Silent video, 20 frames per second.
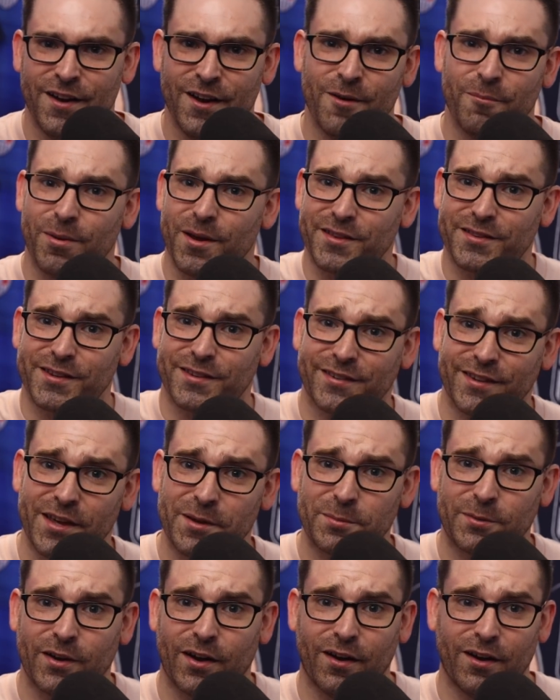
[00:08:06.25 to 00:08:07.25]
But at the same
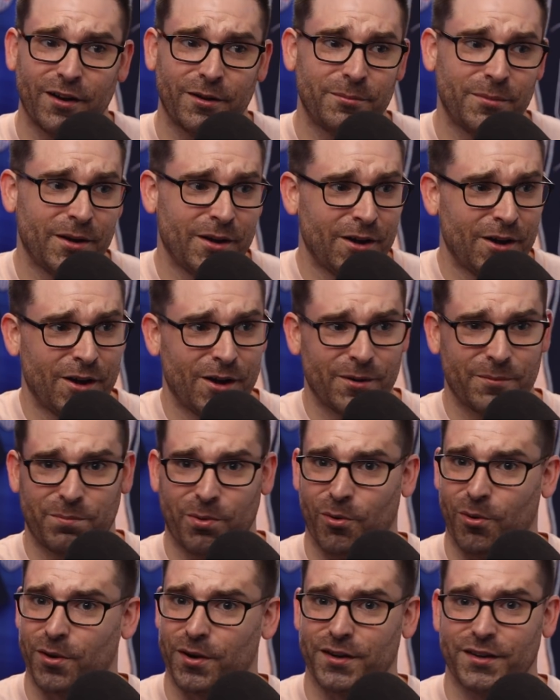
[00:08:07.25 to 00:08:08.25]
time,
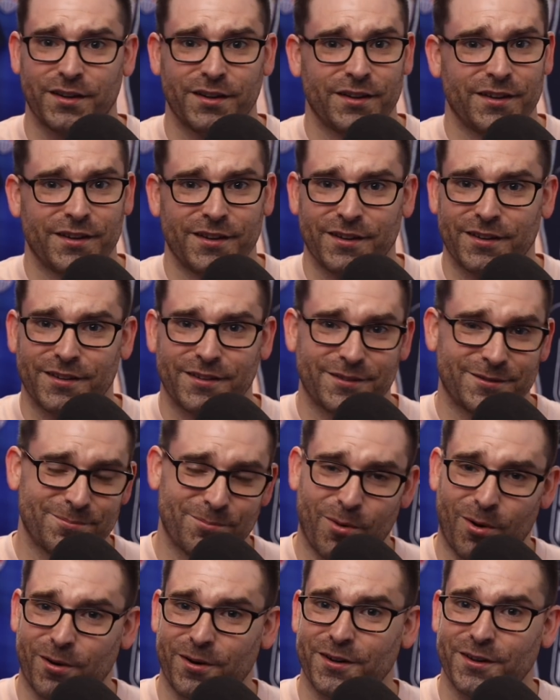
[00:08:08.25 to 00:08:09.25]
boy,
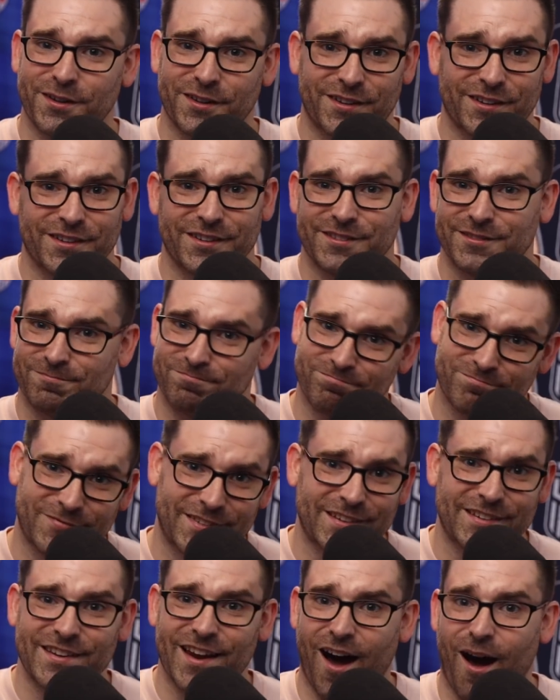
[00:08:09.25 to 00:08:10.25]
Martinique
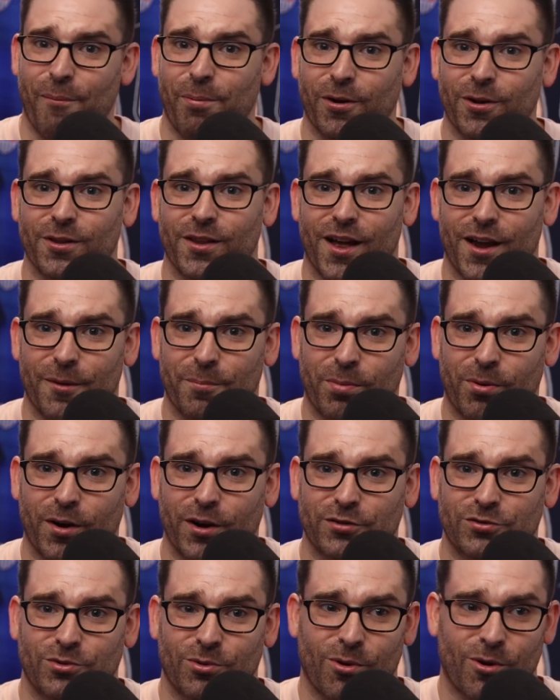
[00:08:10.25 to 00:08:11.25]
did not put a lot of
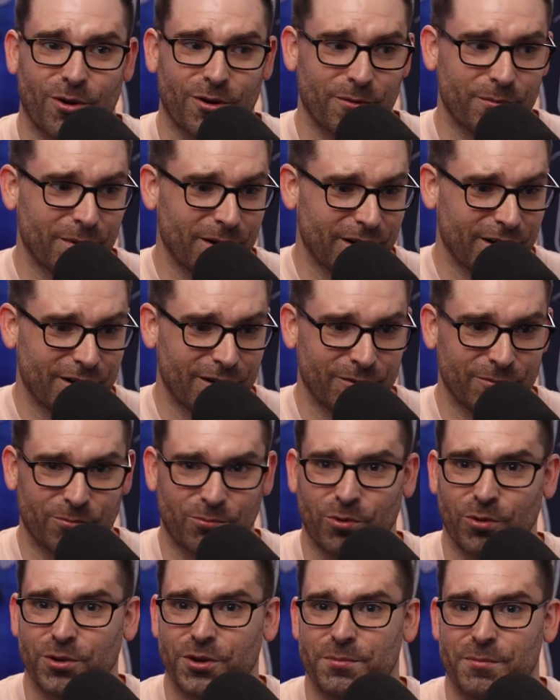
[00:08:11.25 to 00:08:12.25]
pressure on him,
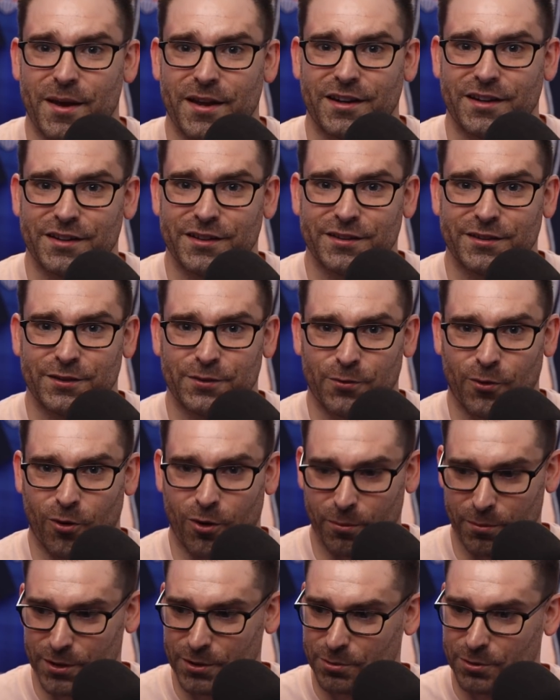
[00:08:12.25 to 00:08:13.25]
really made it easy for
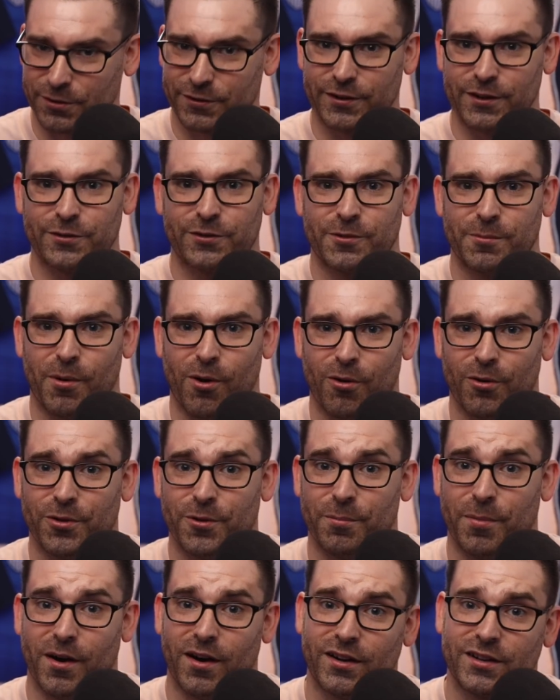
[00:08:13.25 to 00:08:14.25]
him. He receives the ball in the
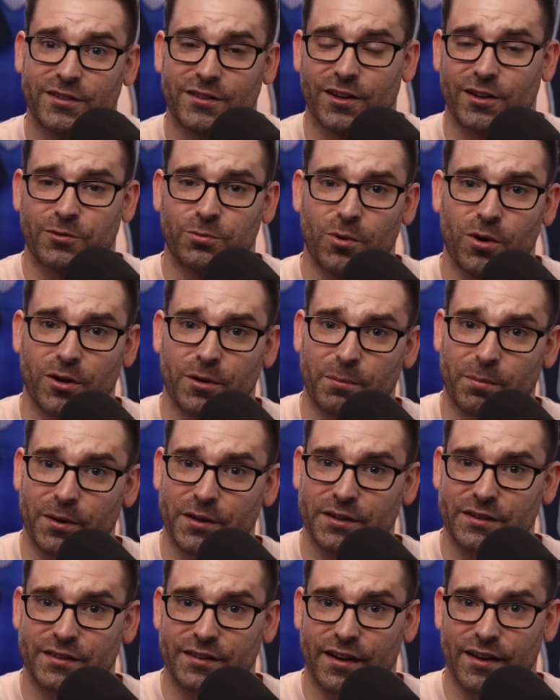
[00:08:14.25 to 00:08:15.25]
box, does well to bring
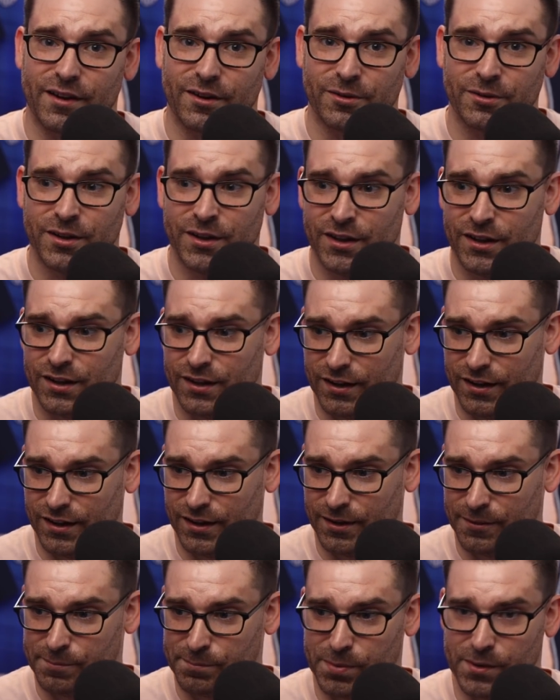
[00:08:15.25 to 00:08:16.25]
it down,
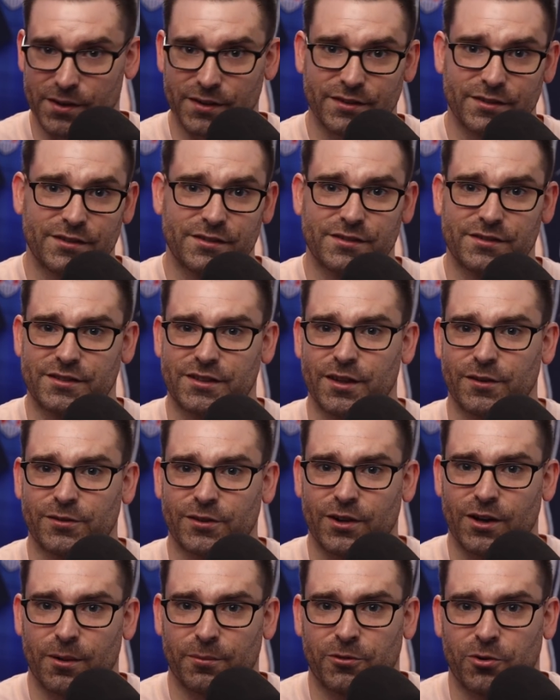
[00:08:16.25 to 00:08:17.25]
but gives
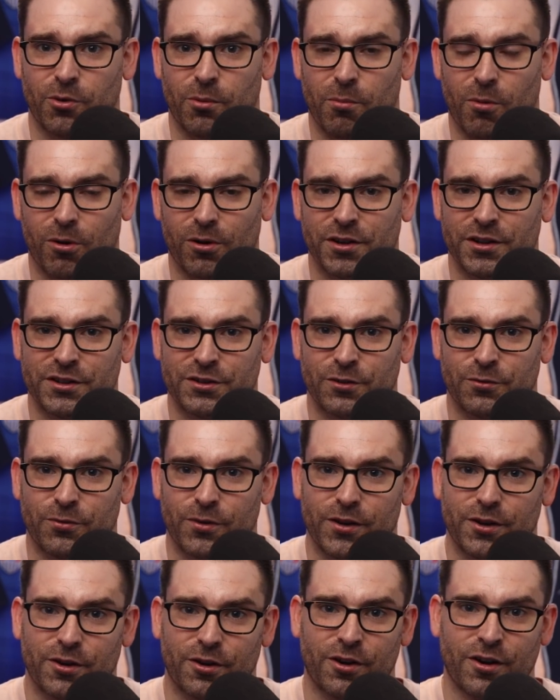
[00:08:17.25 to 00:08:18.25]
it up to a Martinique
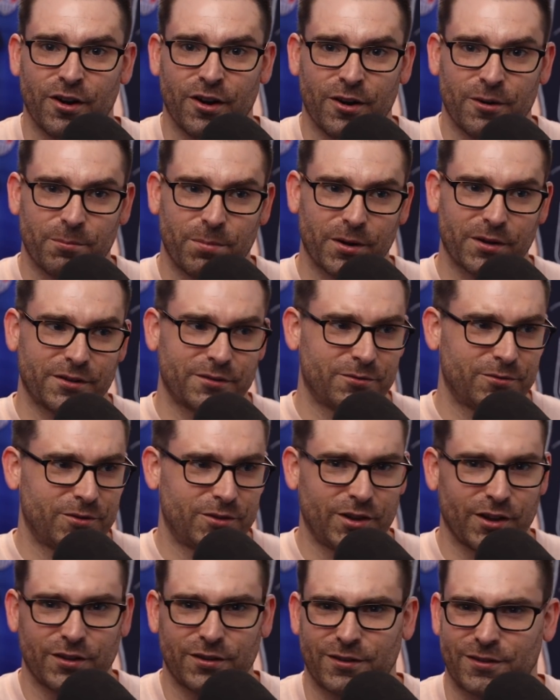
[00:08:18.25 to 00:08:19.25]
defender, but
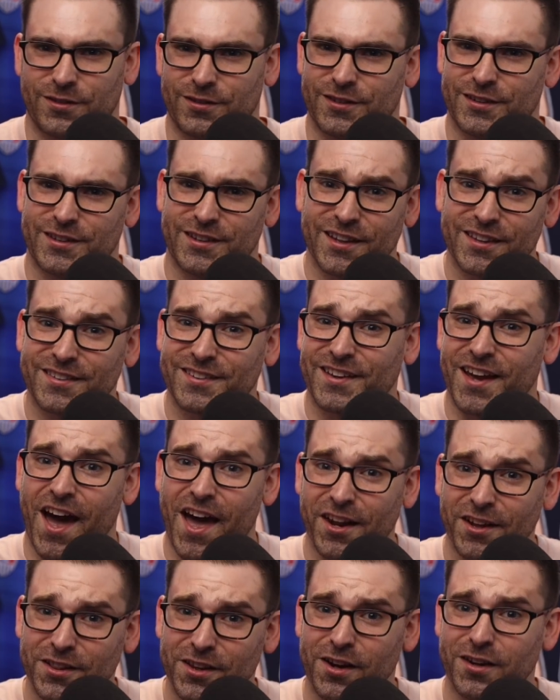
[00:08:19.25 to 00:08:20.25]
just gets
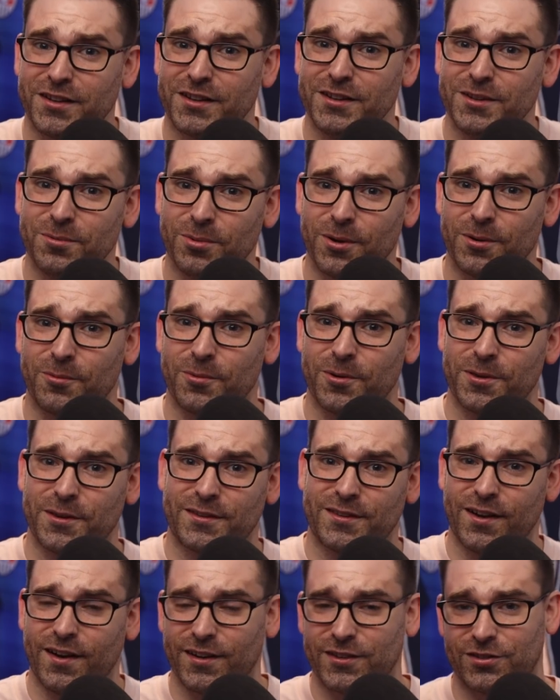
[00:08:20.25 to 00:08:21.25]
kind of lucky with a
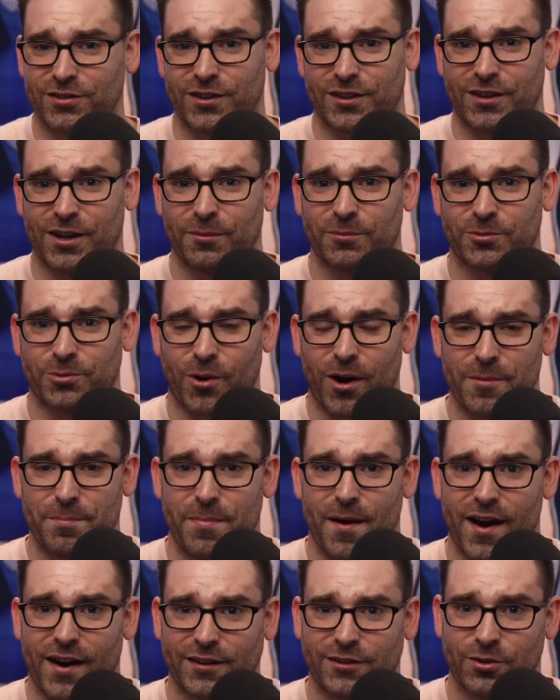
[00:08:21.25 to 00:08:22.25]
touch that comes right
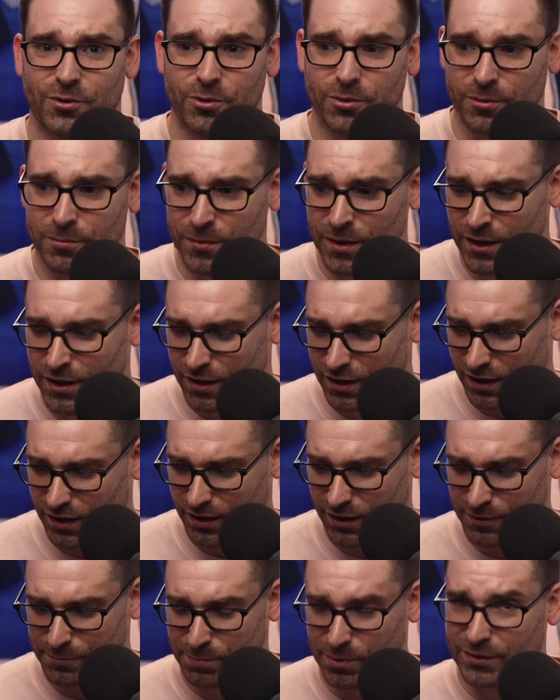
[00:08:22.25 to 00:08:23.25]
back to him,
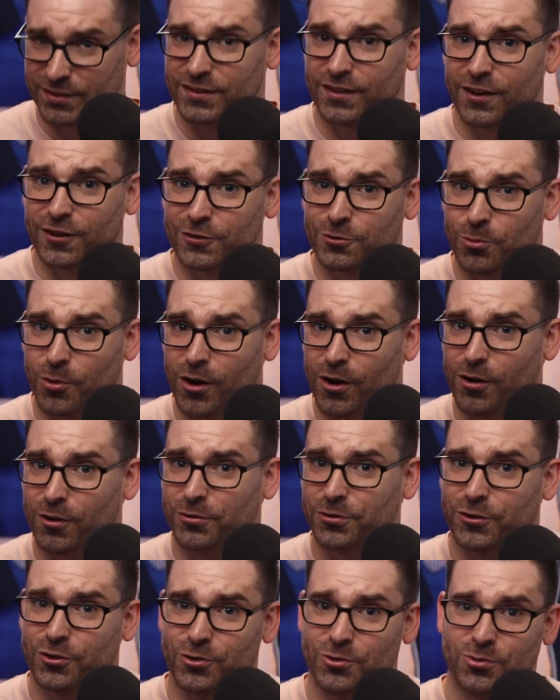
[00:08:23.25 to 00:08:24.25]
but does well
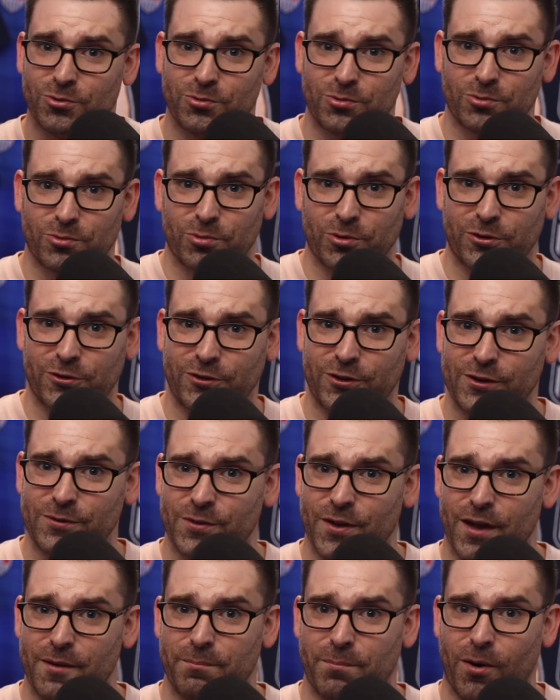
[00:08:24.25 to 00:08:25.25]
to receive
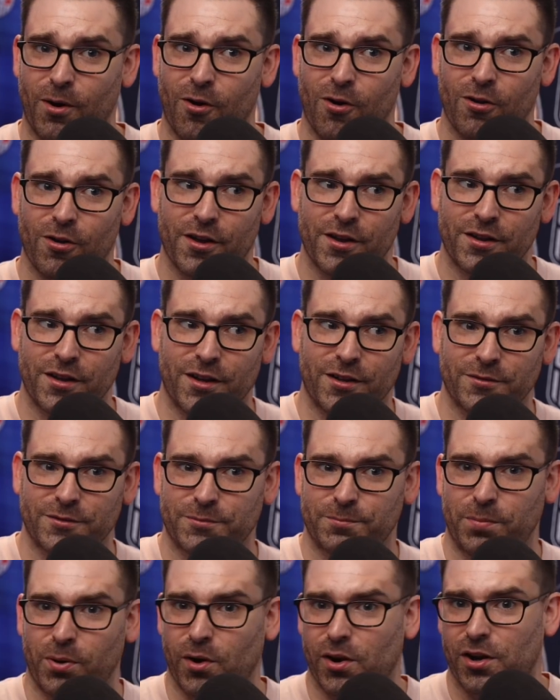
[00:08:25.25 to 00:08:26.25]
that ball
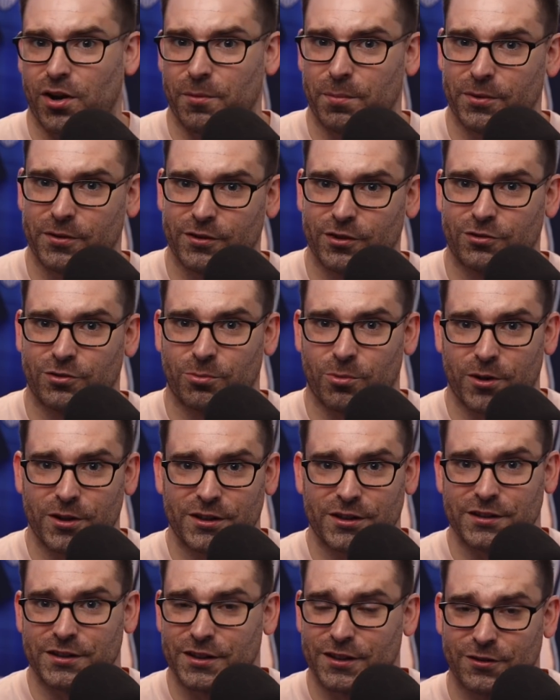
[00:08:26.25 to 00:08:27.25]
and put it in a position where he
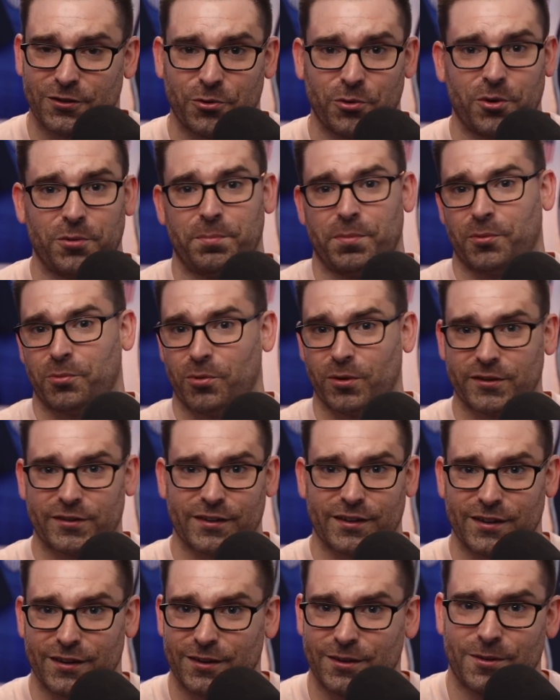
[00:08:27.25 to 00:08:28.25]
can get to it. But once
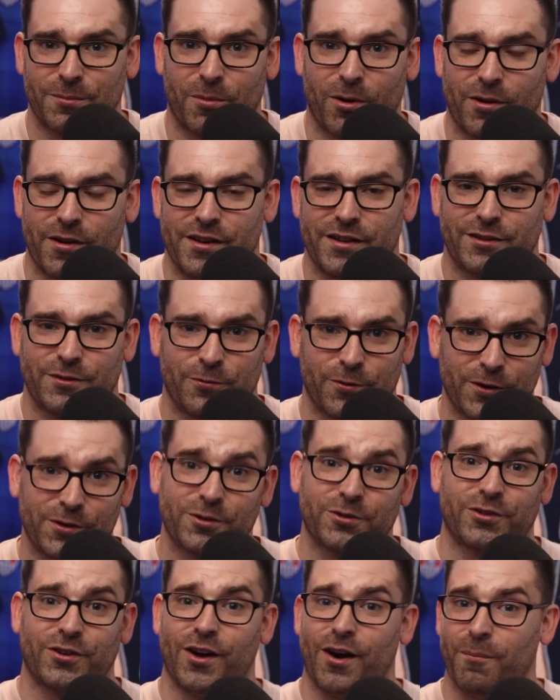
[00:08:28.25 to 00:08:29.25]
again, the Martinique
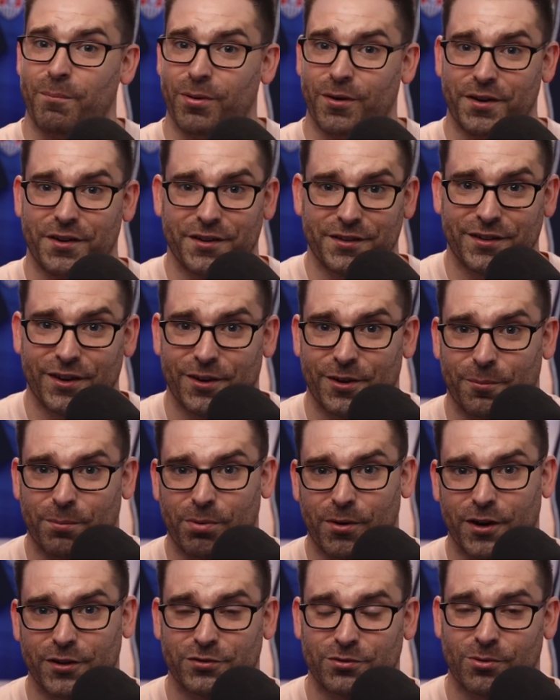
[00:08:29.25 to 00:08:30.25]
defenders are not putting a ton of
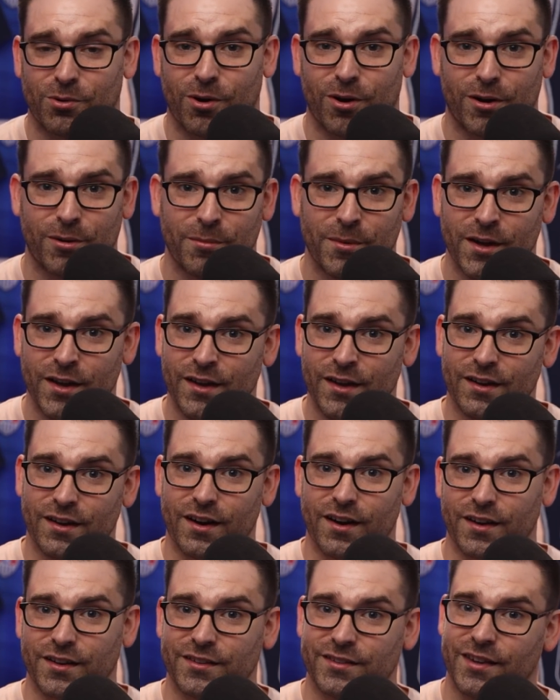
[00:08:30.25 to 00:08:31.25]
pressure on him.
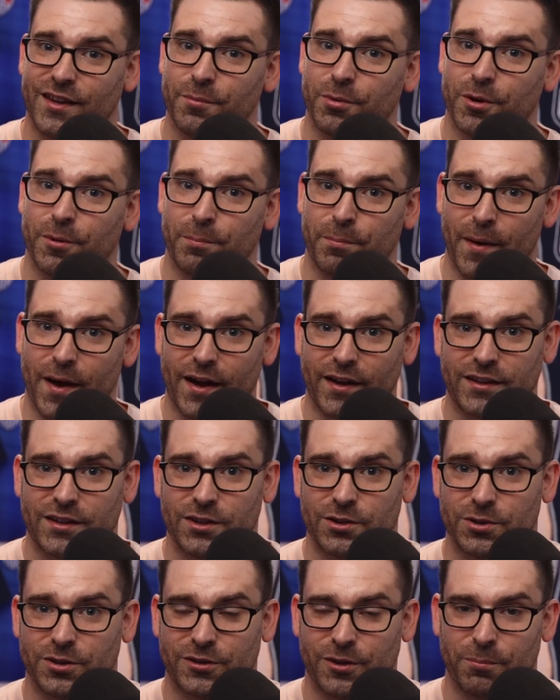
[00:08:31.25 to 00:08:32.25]
He's able to
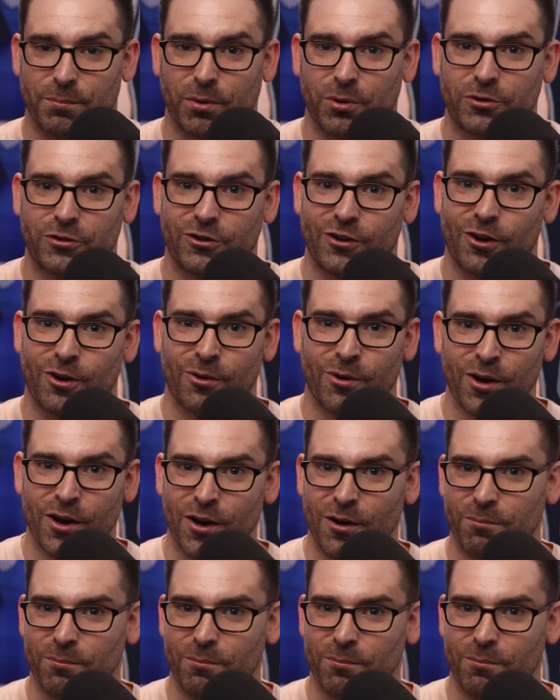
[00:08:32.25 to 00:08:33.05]
backheel it to Busio.